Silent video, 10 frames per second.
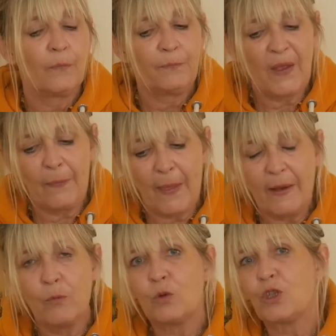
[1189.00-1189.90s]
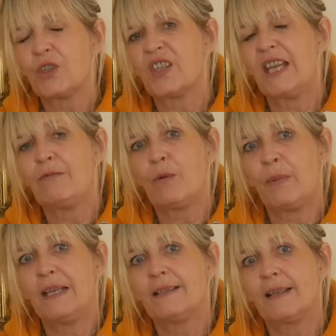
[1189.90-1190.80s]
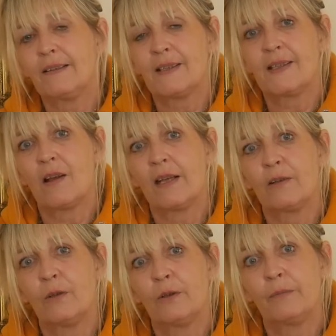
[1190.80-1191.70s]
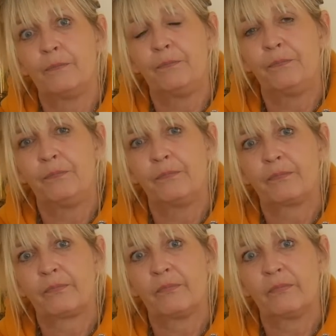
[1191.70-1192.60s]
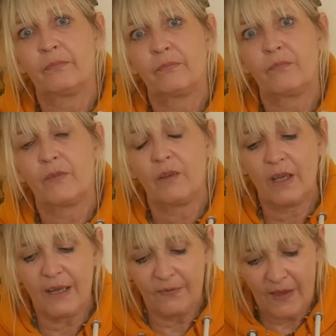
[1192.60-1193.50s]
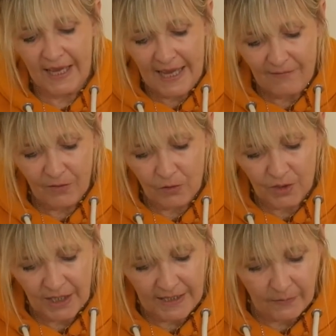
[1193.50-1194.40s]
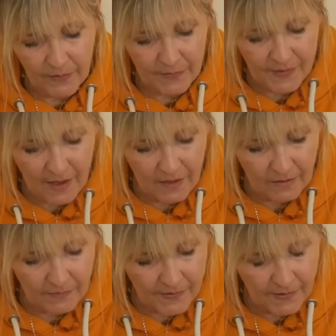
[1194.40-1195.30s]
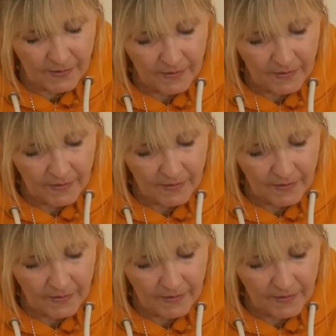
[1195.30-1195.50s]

then they will just keep repeating this cycle. Okay, they have got to heal themselves.